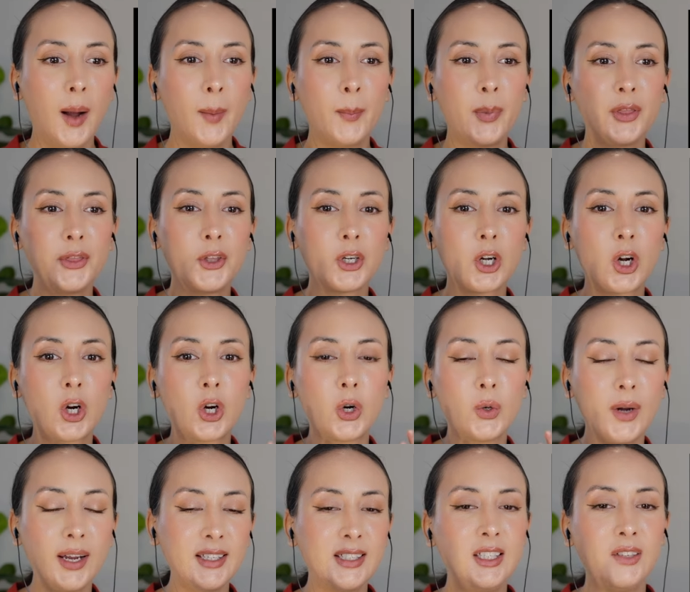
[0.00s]
But the
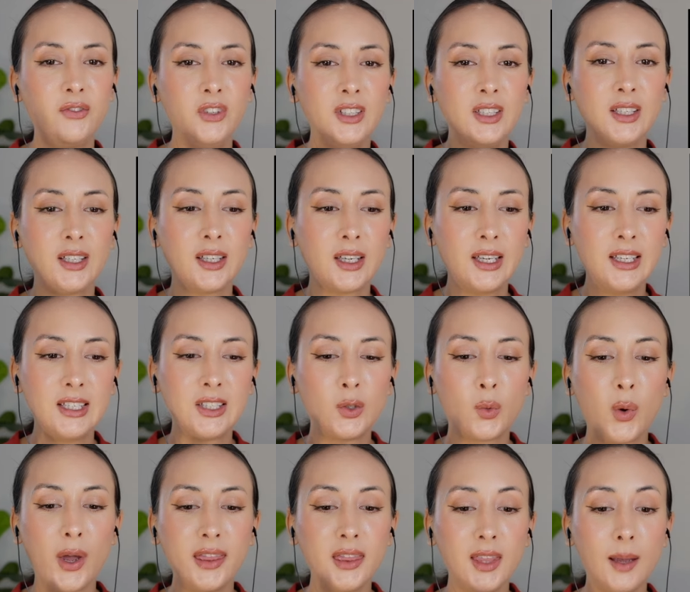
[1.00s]
crazy thing is
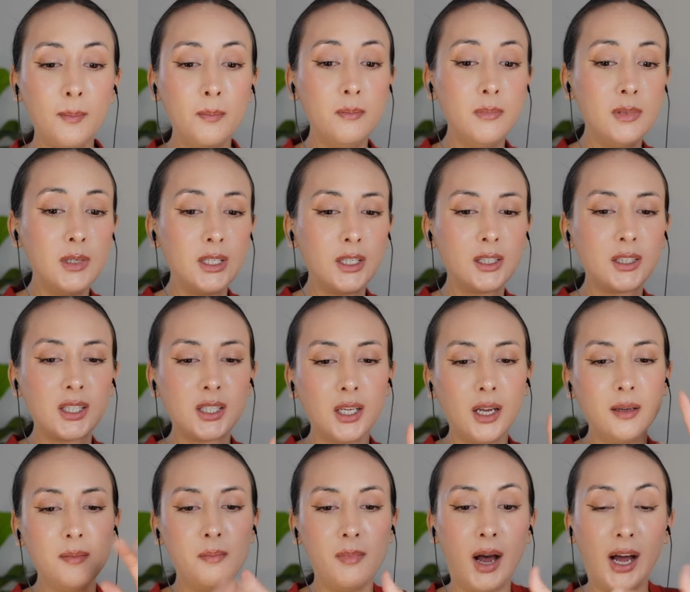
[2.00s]
when they mix
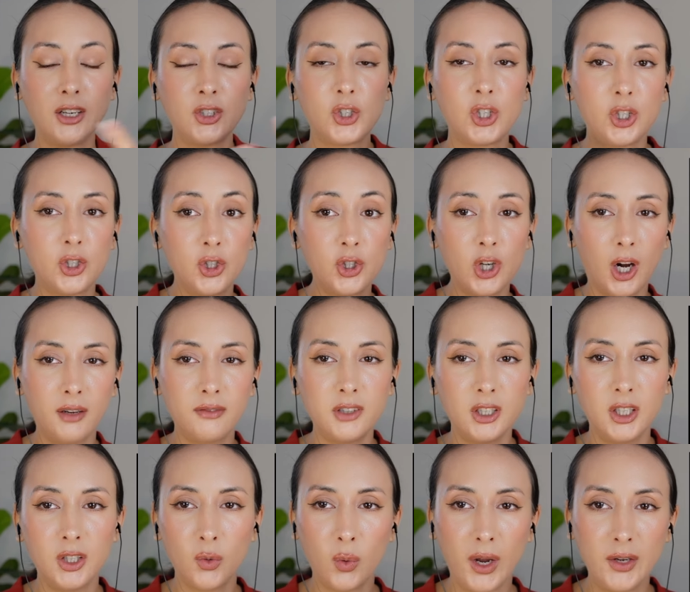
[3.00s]
and match each
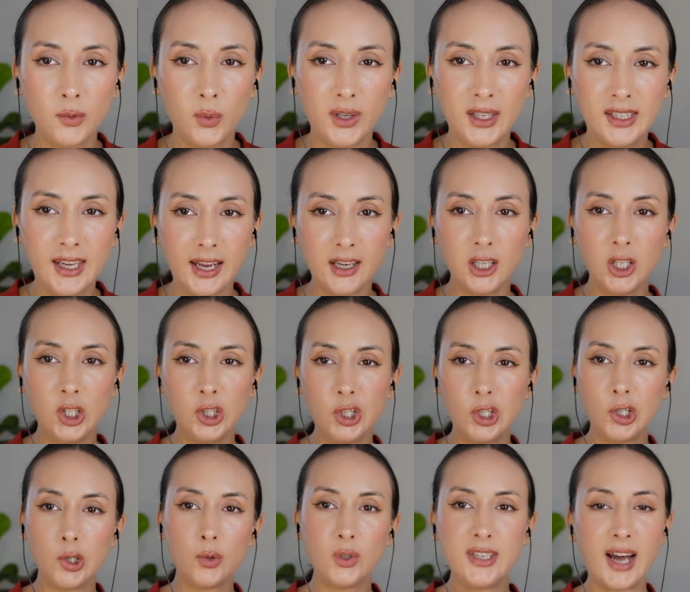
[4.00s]
other, when we get
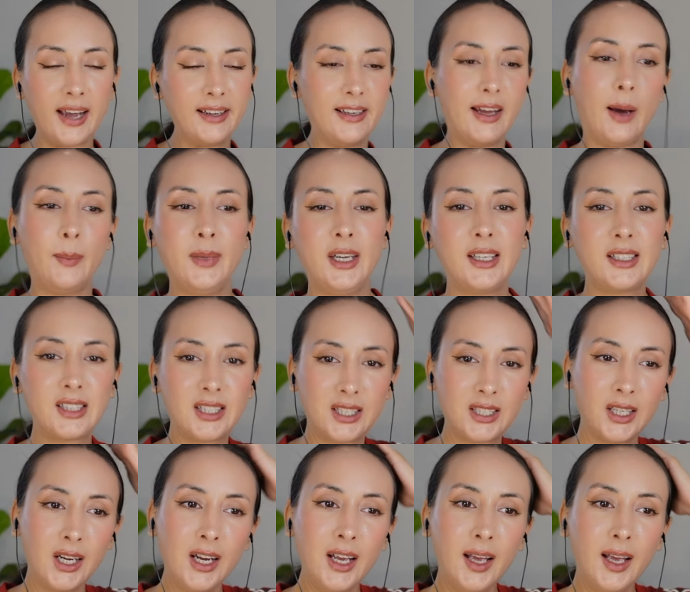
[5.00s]
new dynamics.